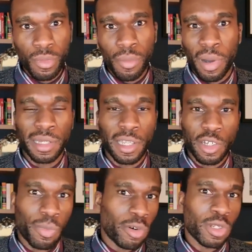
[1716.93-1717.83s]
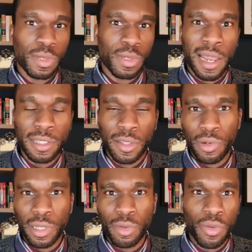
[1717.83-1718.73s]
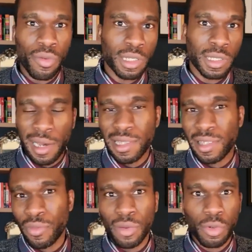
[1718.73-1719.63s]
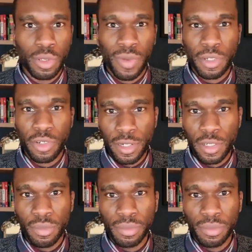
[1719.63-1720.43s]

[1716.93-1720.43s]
but they just approach them slightly differently with slightly different levels of abstraction.